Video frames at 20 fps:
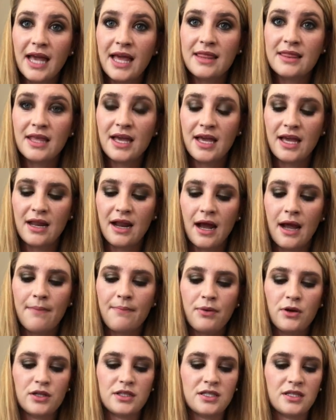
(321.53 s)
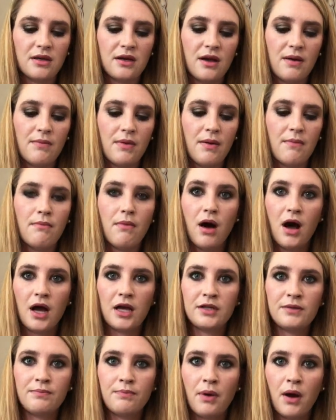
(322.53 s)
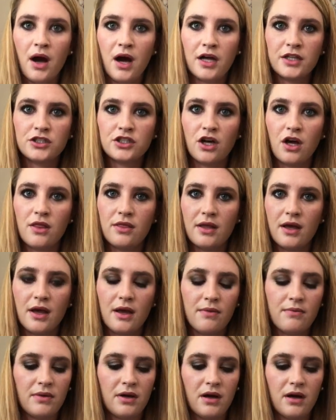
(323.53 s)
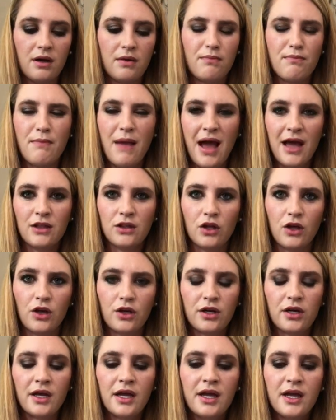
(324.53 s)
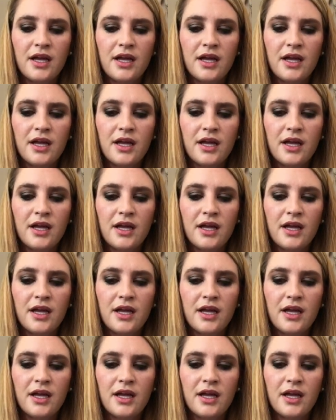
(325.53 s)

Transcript: and then I put some Mod Podge on them, matte look,